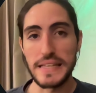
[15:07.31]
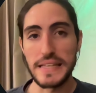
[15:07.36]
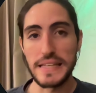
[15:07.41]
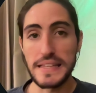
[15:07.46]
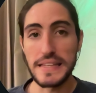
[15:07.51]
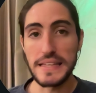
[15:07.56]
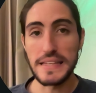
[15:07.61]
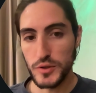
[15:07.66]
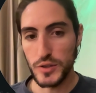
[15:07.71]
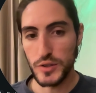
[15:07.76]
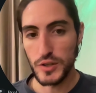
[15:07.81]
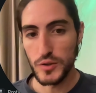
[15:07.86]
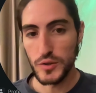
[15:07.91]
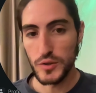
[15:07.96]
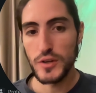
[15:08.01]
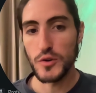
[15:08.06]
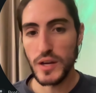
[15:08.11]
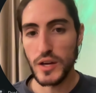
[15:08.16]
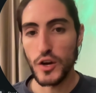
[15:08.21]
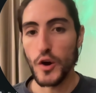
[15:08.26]
You can go to the
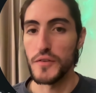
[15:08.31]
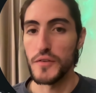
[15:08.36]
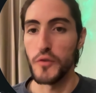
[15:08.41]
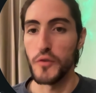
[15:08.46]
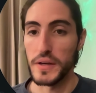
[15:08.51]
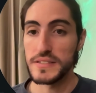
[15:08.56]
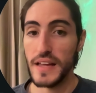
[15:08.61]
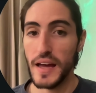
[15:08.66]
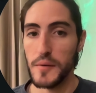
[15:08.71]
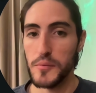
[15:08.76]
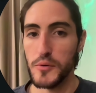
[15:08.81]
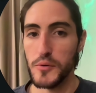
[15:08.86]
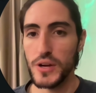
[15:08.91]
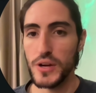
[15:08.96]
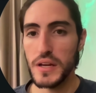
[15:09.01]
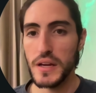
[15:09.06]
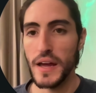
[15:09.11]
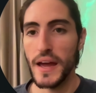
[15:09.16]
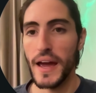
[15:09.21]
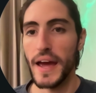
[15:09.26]
voice library
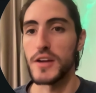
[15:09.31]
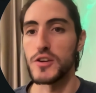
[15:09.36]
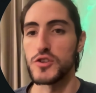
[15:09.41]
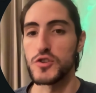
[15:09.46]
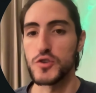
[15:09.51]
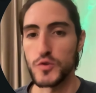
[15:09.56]
and choose